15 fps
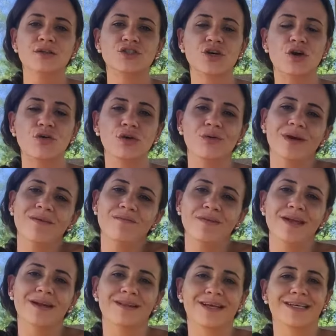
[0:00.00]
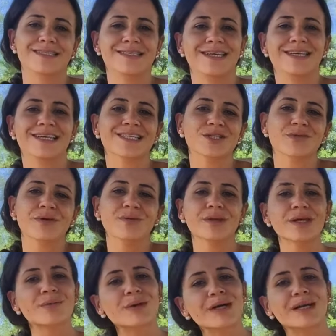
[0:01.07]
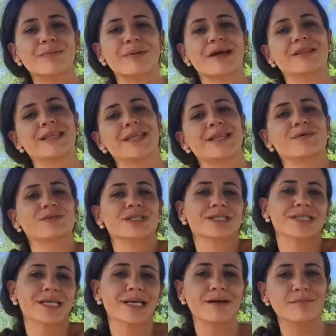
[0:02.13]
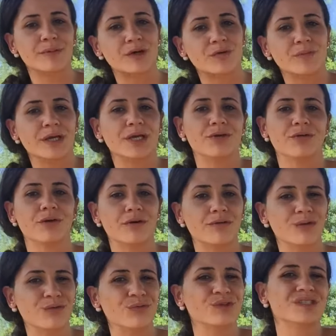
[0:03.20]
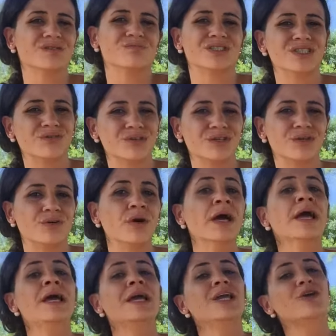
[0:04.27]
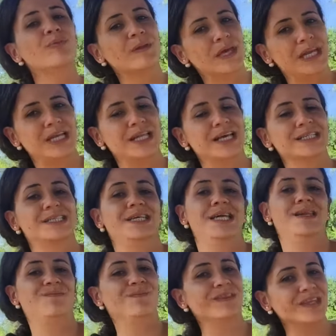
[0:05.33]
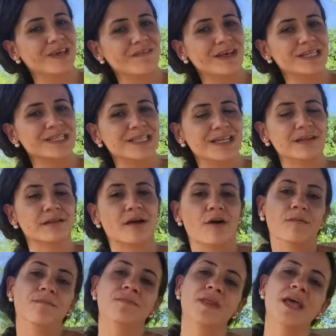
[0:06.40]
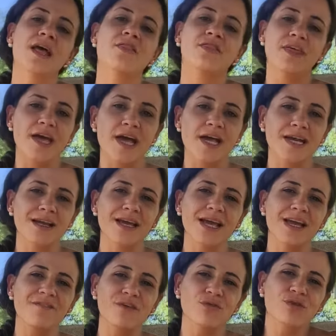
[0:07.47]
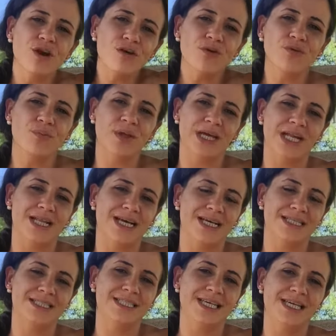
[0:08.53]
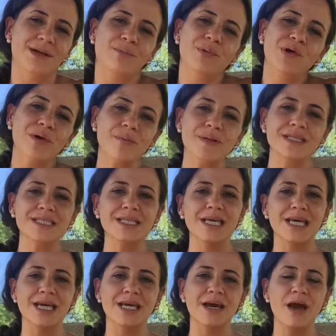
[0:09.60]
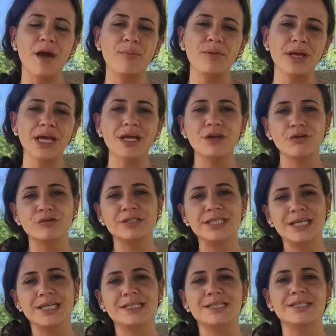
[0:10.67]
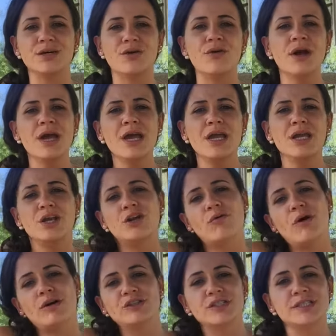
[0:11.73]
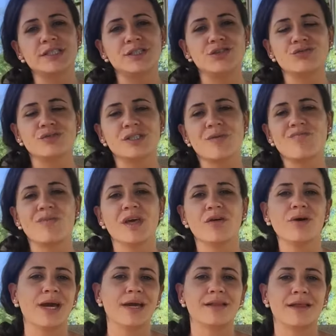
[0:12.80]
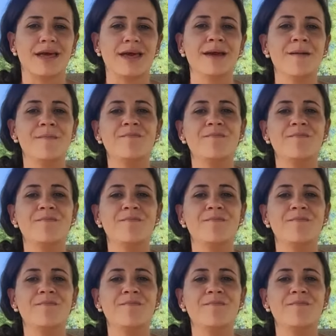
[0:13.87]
So you ain't feeding that seed because you ain't really worried about that. That was just like a moment. You were going through some doo-doo. You planted that seed. Leave that seed alone. Then if you planted that seed, purposely plant new seeds. So, I'll just do something quick. Like,